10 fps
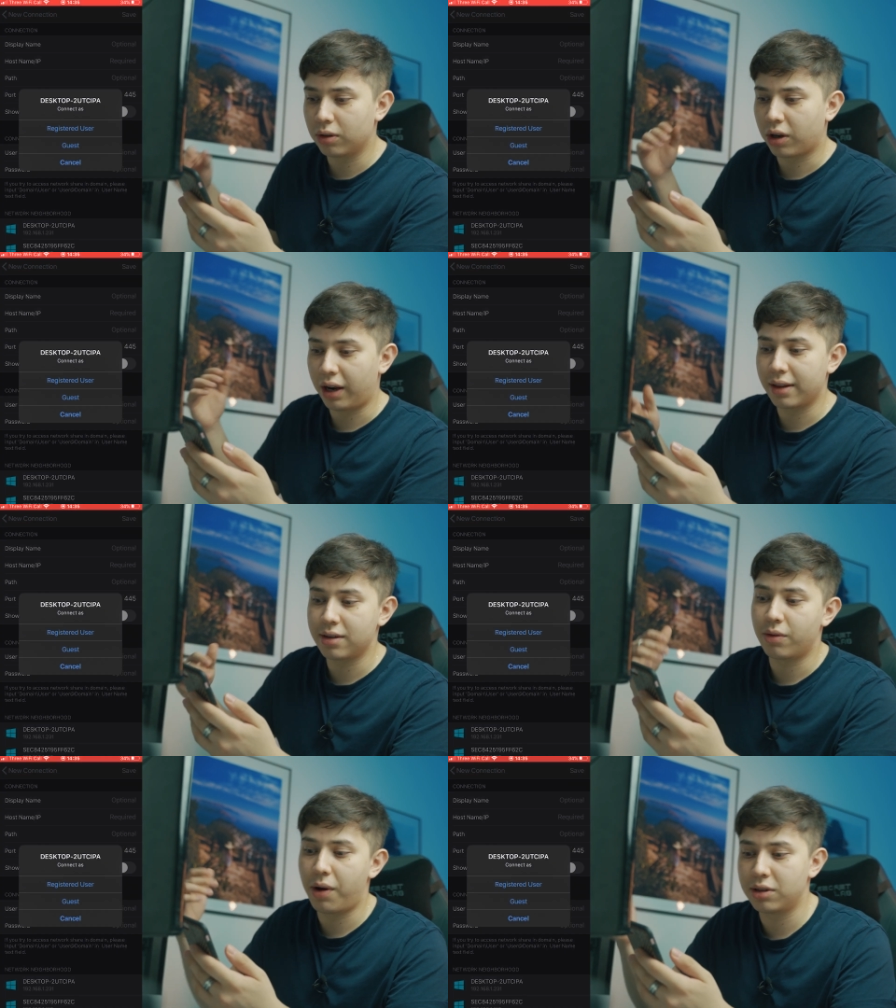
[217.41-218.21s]
connect
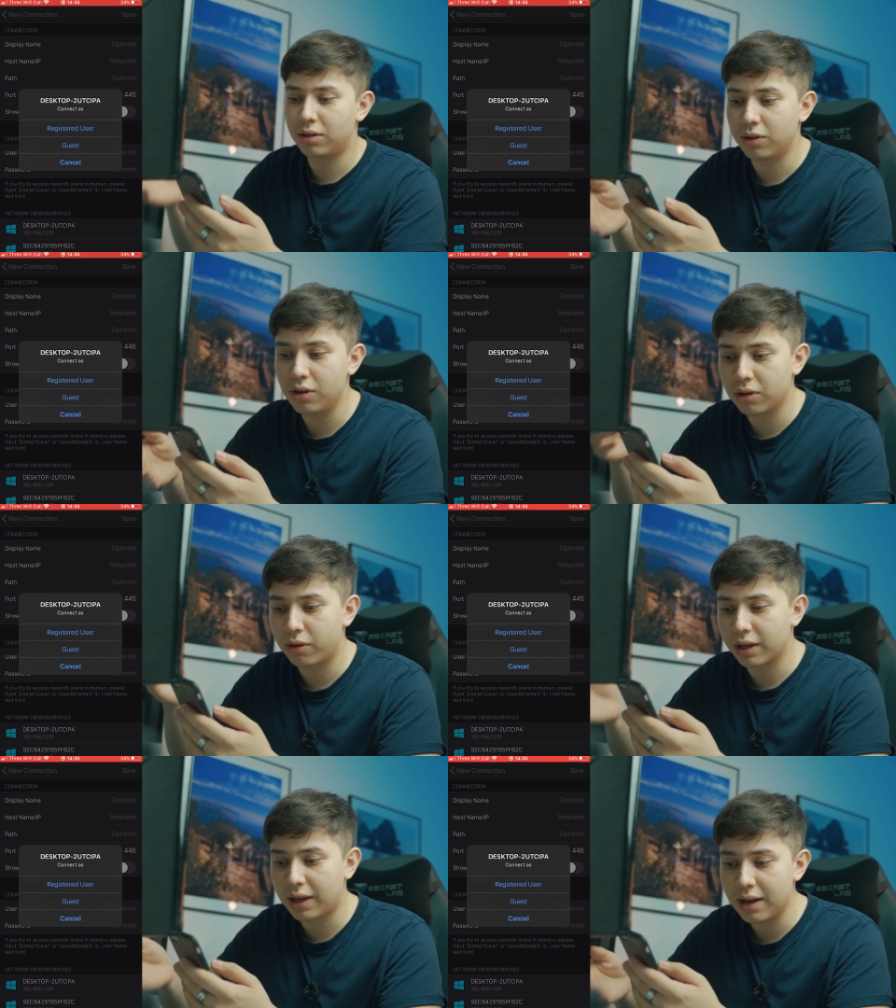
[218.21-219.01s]
as a registered user
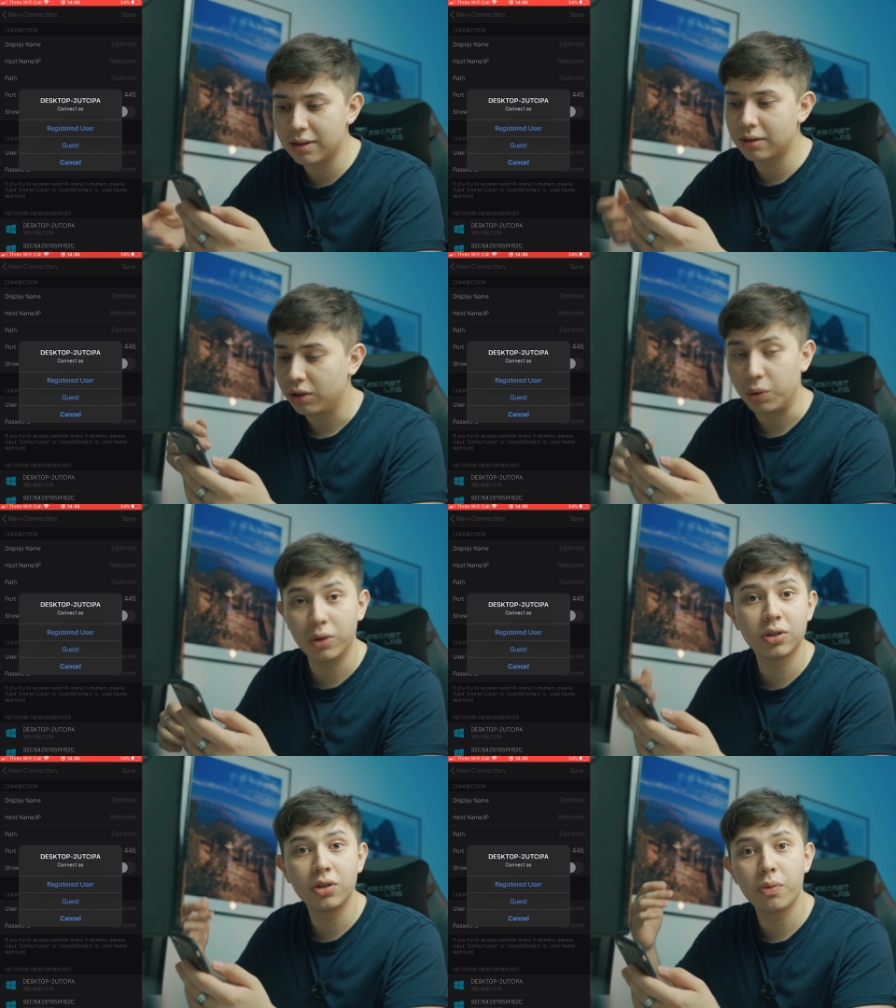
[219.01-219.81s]
or a guest? You
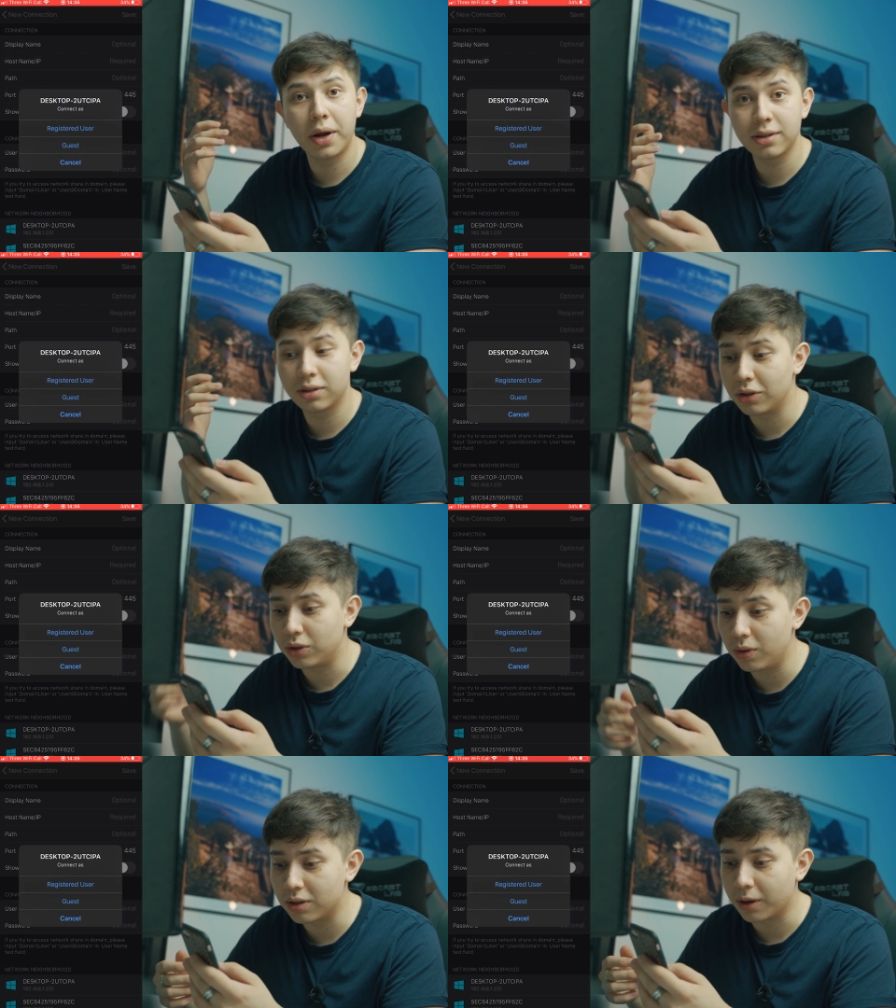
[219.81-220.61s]
want to do registered
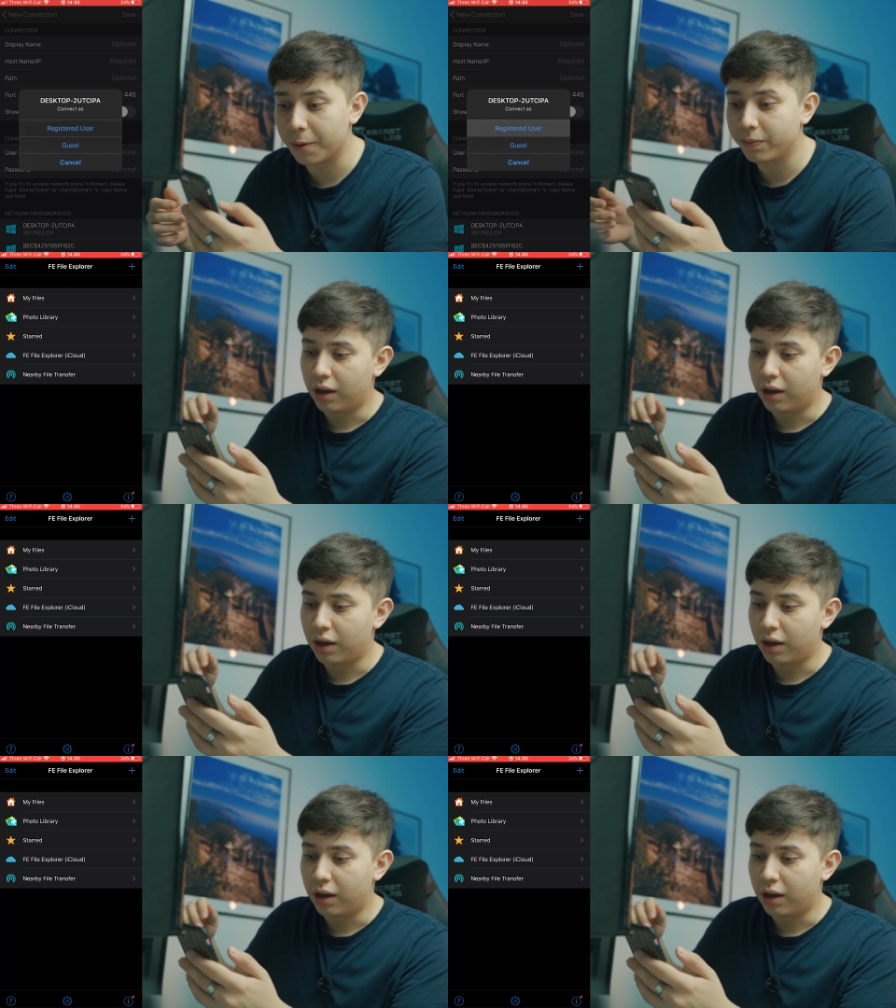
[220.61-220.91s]
user.